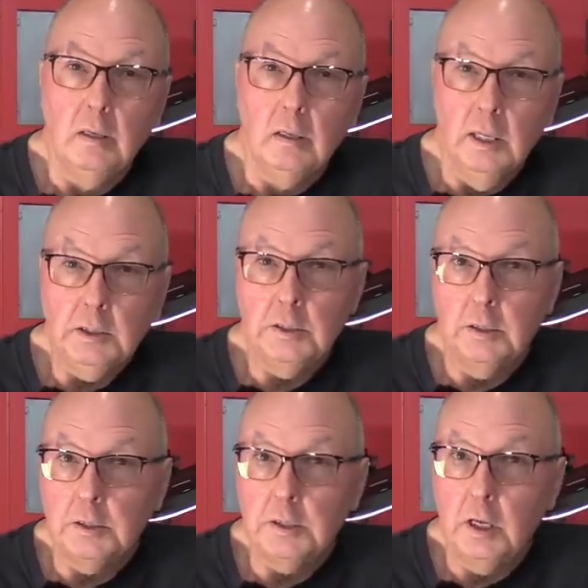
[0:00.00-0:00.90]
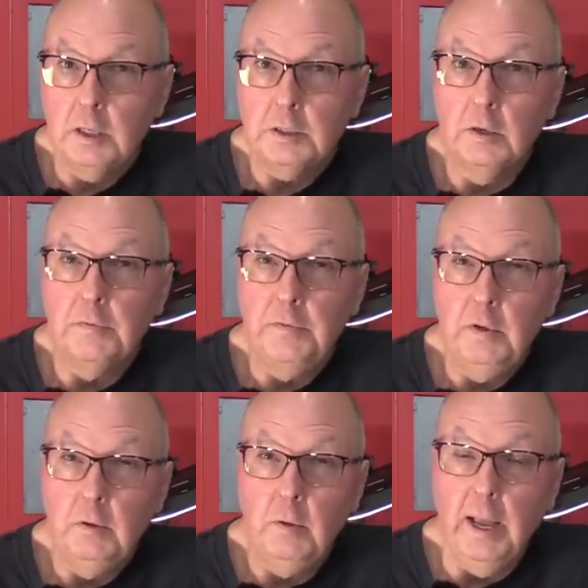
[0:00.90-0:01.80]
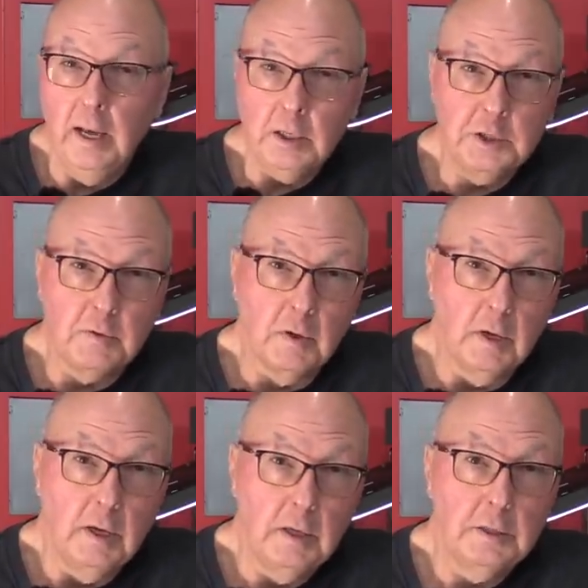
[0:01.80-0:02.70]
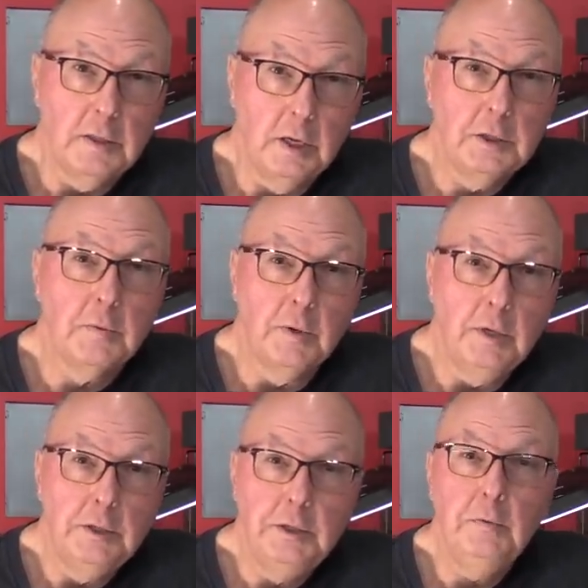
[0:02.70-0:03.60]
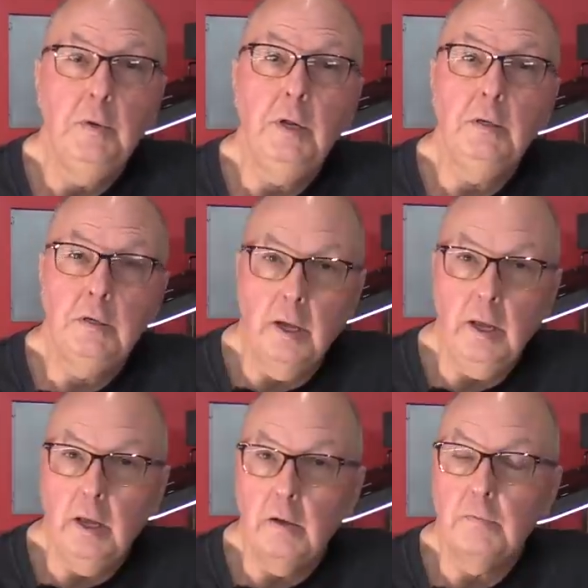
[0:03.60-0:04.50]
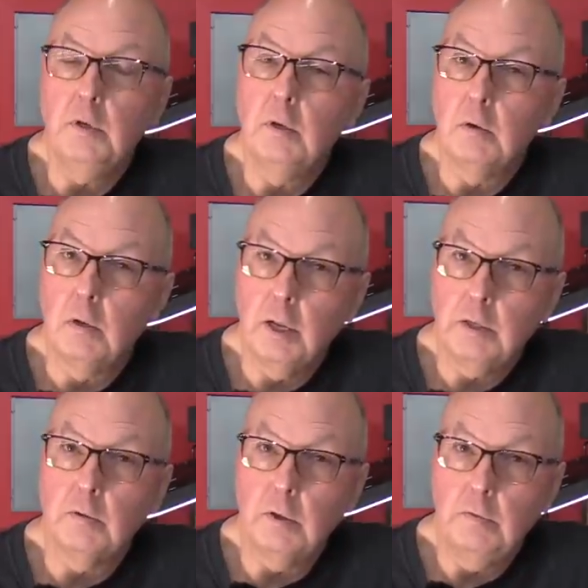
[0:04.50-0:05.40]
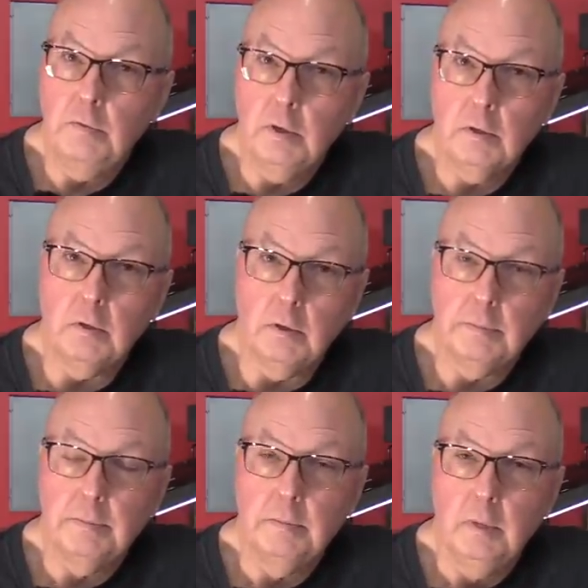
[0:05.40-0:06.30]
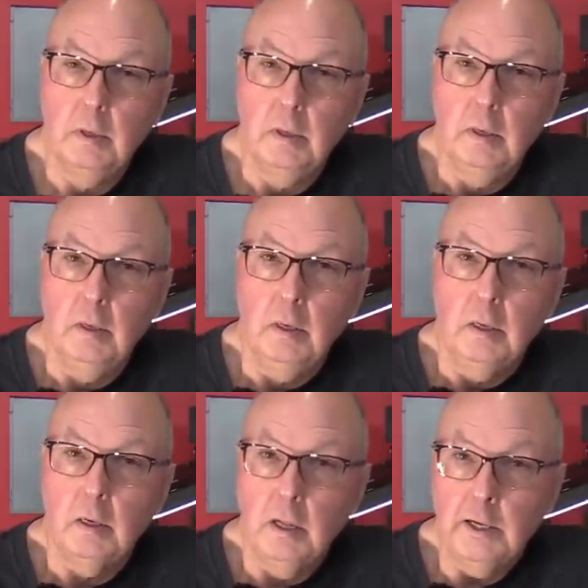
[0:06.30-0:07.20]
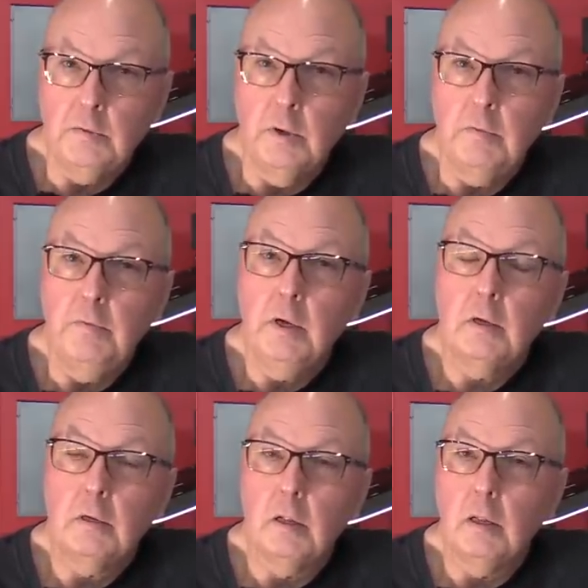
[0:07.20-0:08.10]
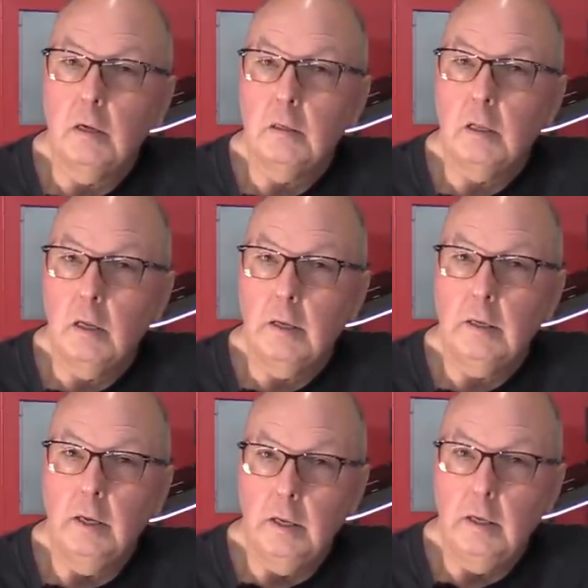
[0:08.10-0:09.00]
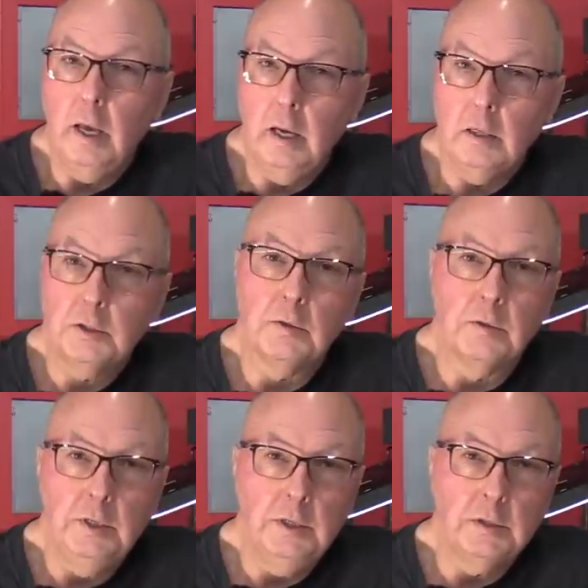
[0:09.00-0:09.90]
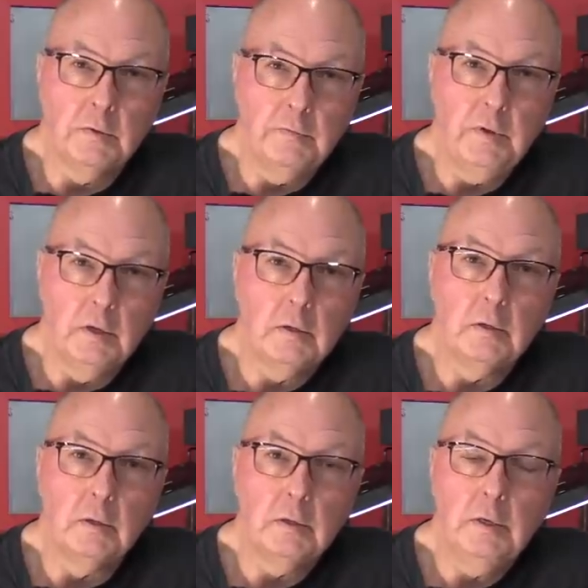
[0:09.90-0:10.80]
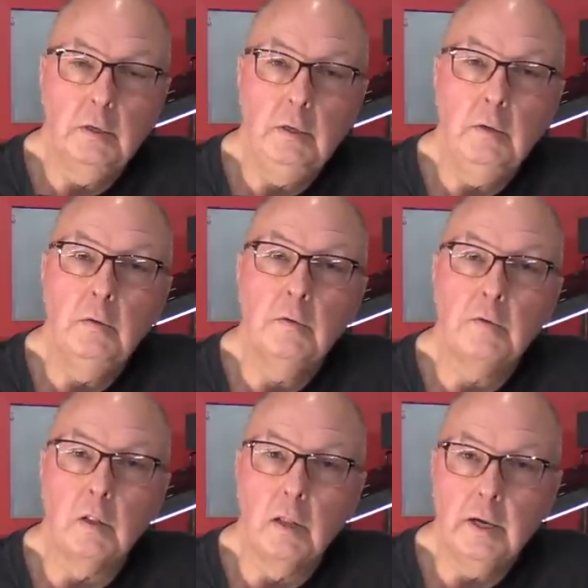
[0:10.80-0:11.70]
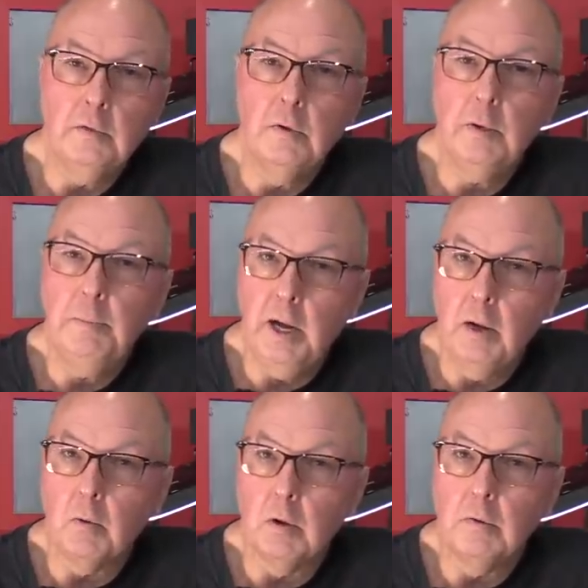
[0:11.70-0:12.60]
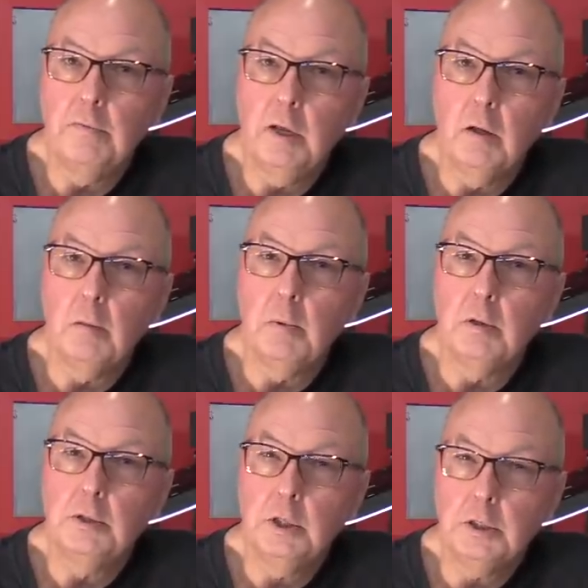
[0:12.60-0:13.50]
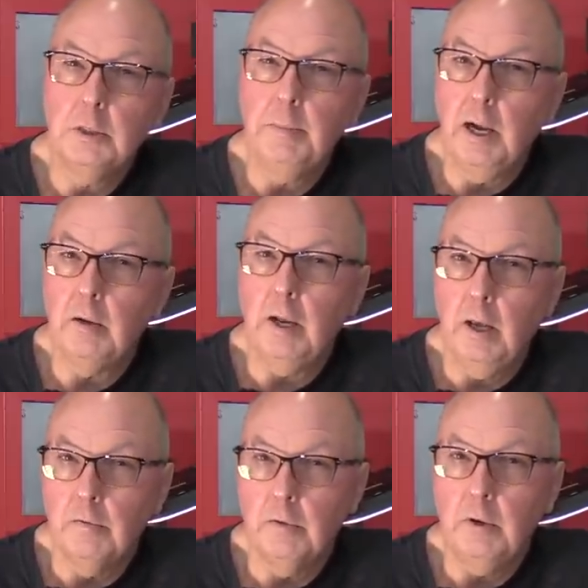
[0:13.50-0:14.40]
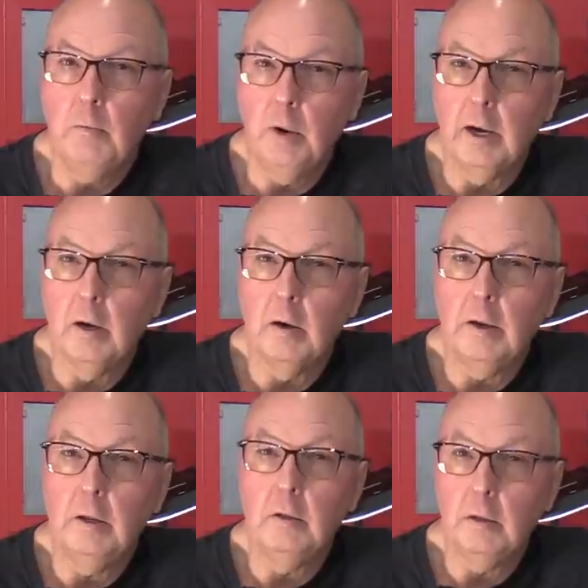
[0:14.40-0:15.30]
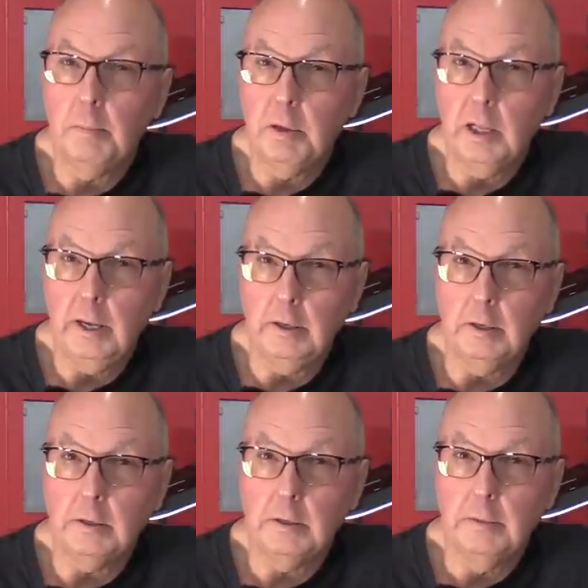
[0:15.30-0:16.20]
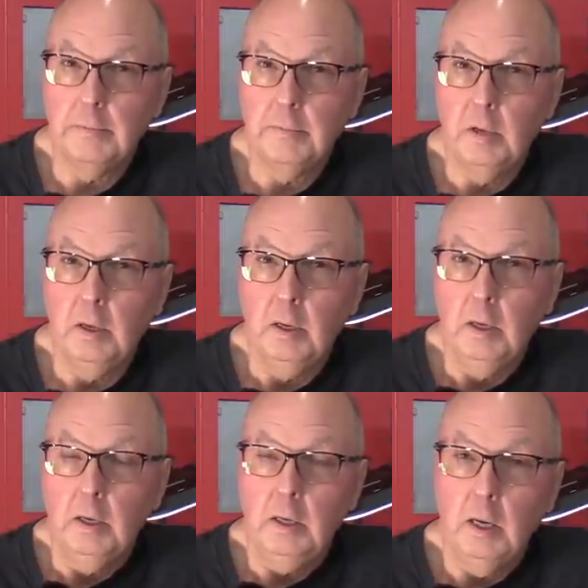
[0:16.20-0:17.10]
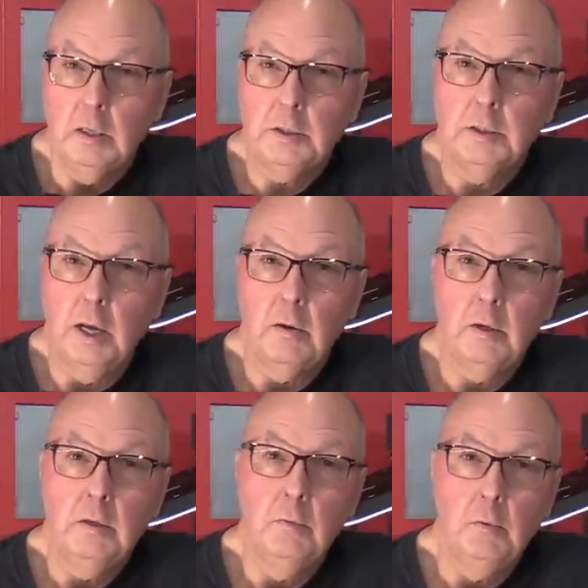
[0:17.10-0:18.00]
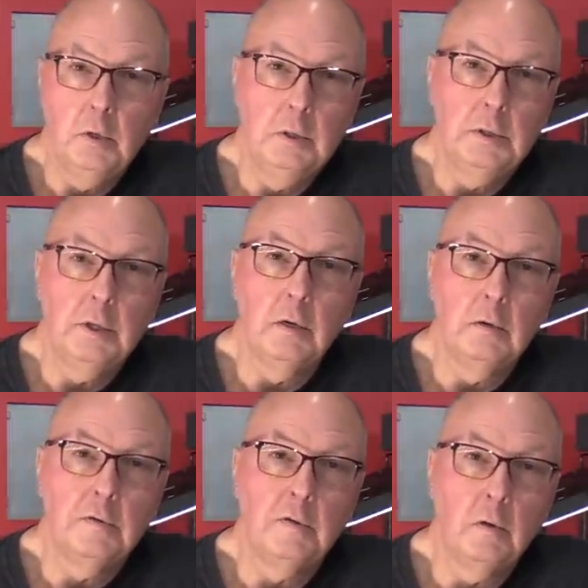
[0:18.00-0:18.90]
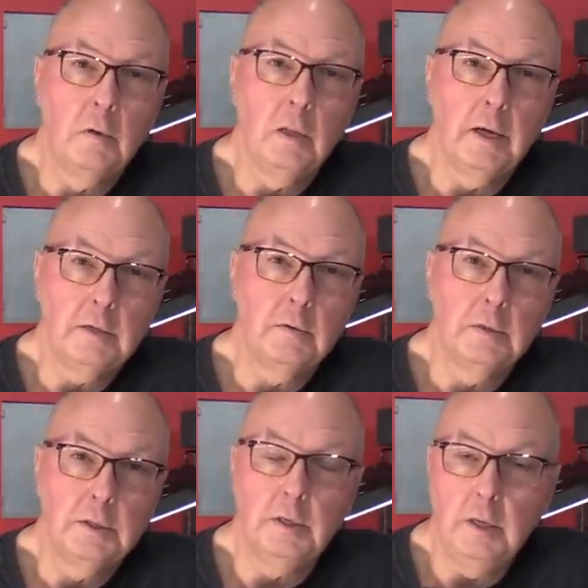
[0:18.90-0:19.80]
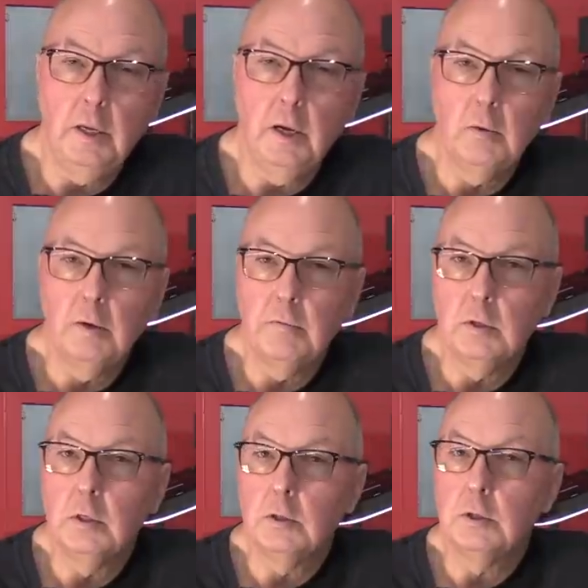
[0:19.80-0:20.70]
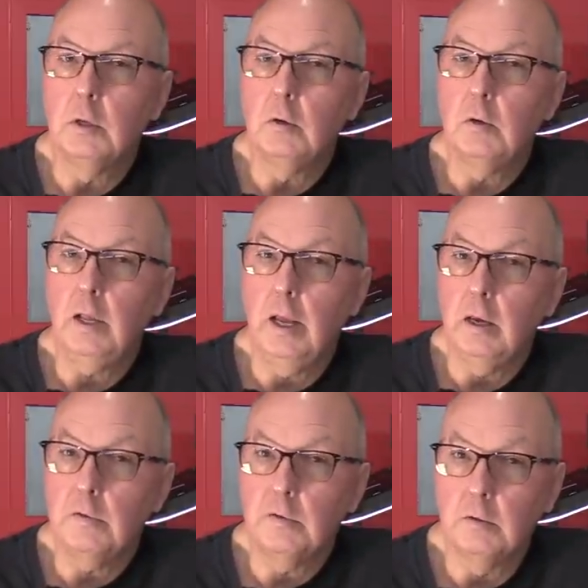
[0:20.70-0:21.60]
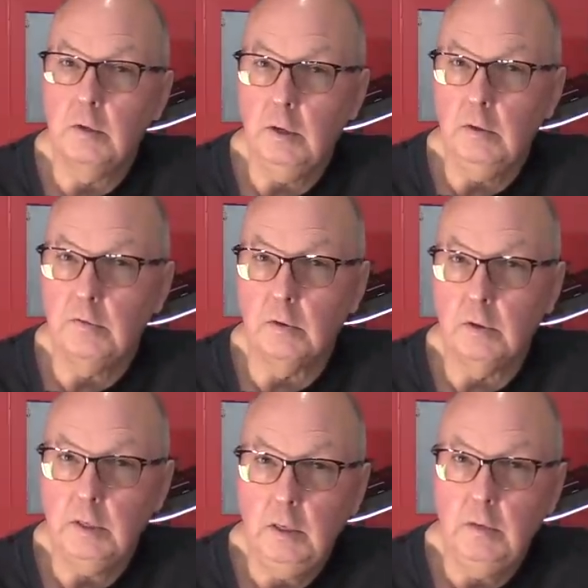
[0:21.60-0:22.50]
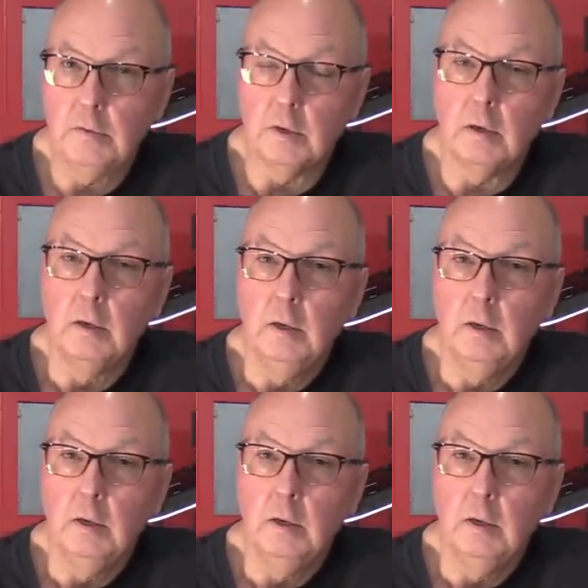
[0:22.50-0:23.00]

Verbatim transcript: Let's discuss a few extra accessories you need to have in your electric vehicle. An electric vehicle, unlike a gas or diesel vehicle, can use electric power available just about everywhere in the planet. Yes, out in the woods there is no electricity, however, there's no gas or diesel either.